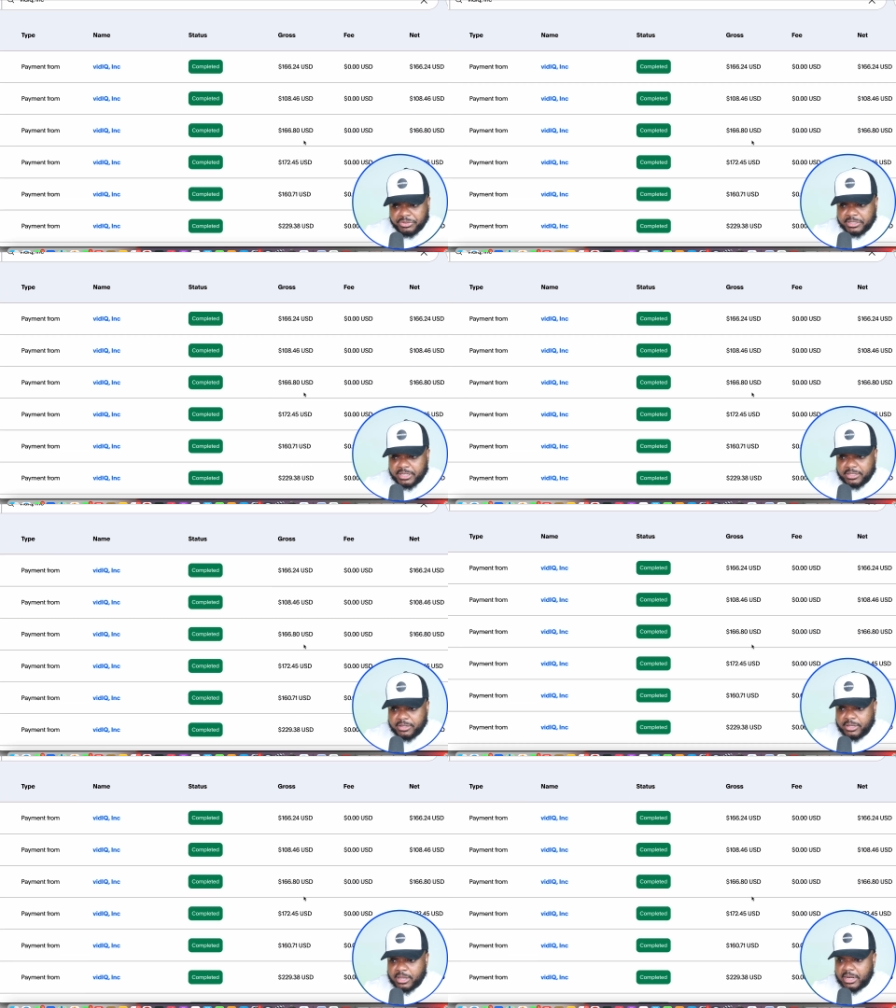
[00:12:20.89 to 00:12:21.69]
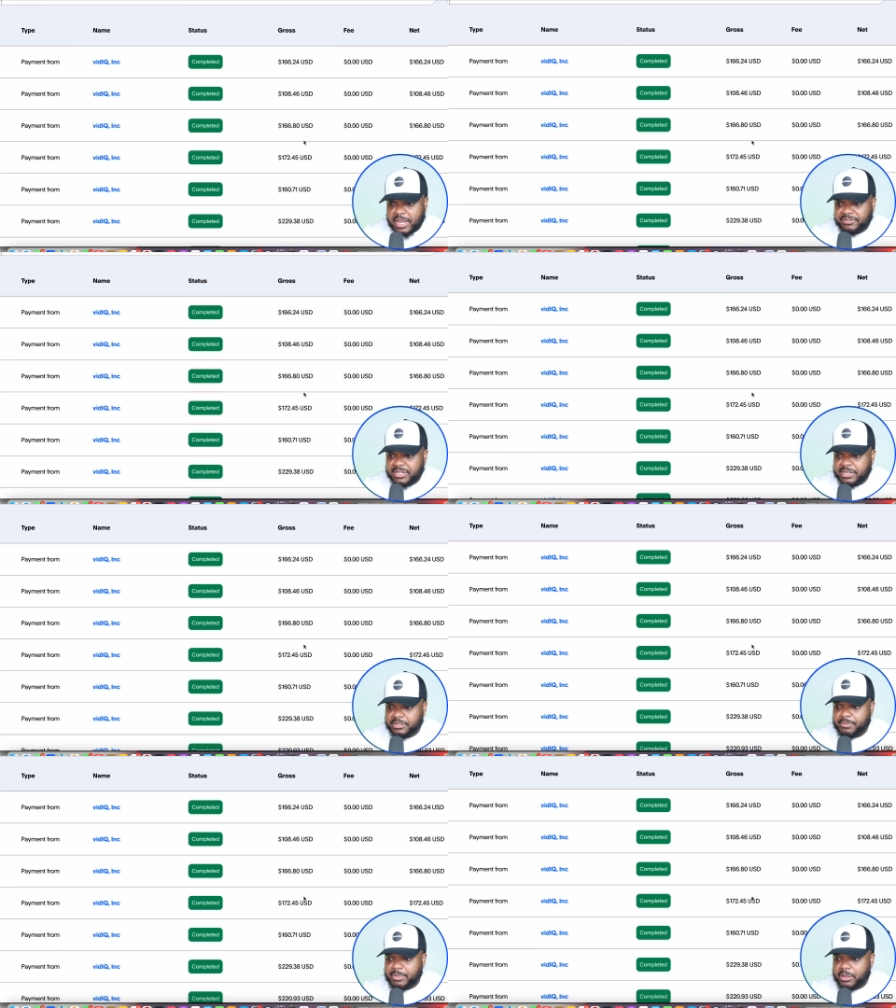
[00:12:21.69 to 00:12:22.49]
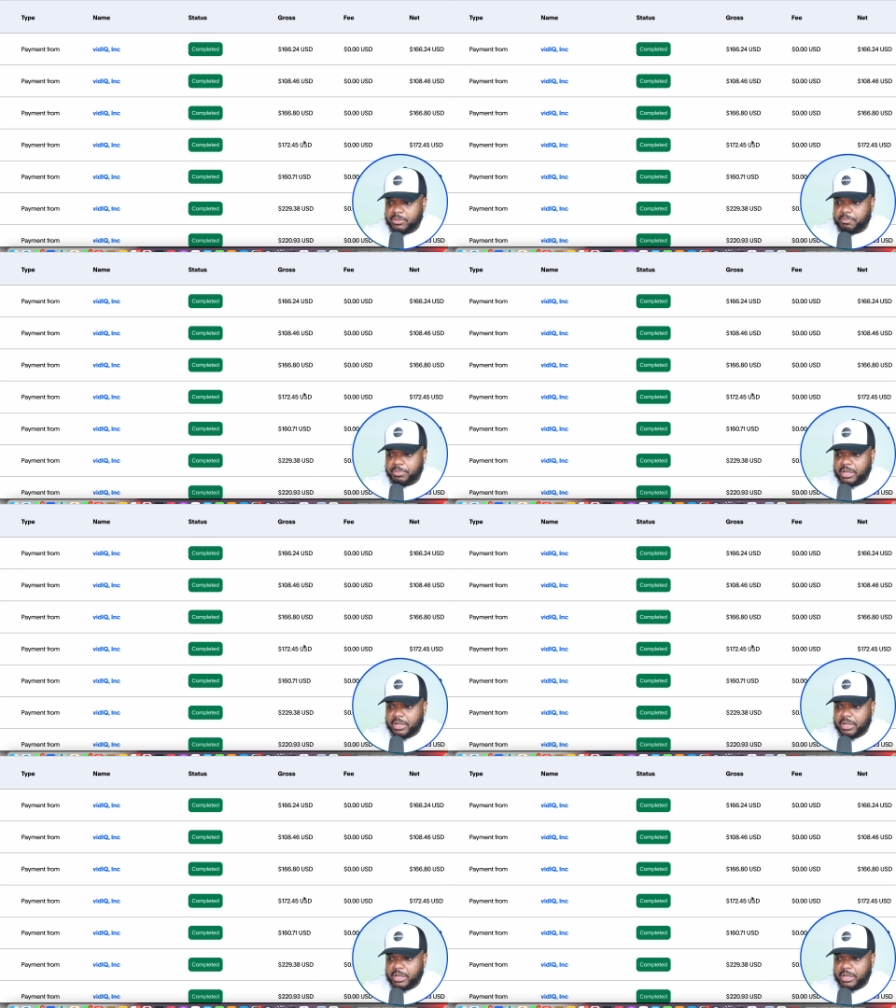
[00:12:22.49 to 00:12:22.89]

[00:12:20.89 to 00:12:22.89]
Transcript: this isn't a life changing amount,